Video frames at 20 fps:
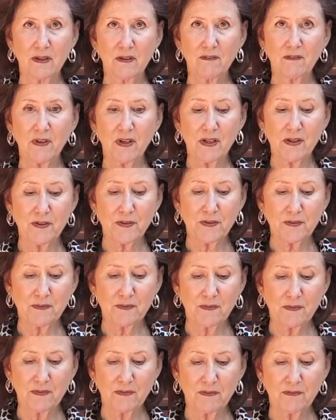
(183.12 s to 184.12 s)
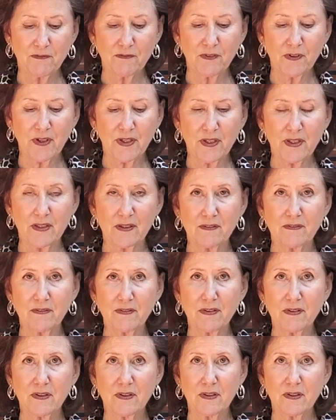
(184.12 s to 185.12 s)
Father, forgive.
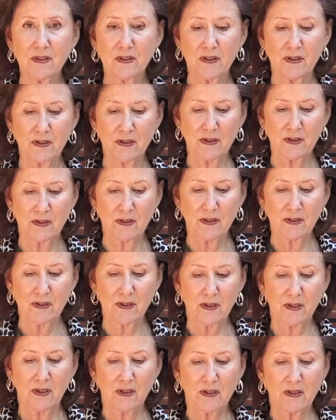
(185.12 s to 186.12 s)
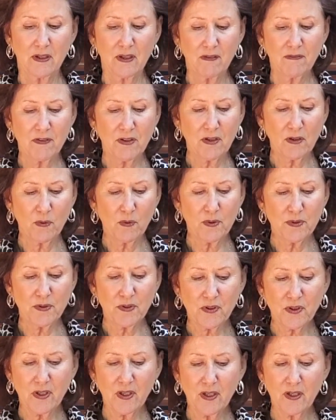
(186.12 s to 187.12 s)
Love the Lord
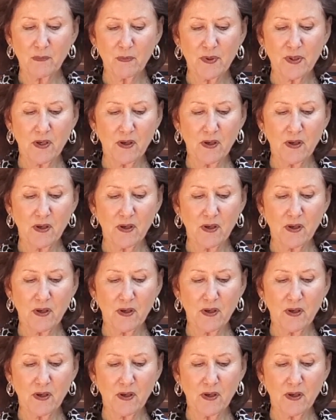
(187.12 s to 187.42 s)
your God with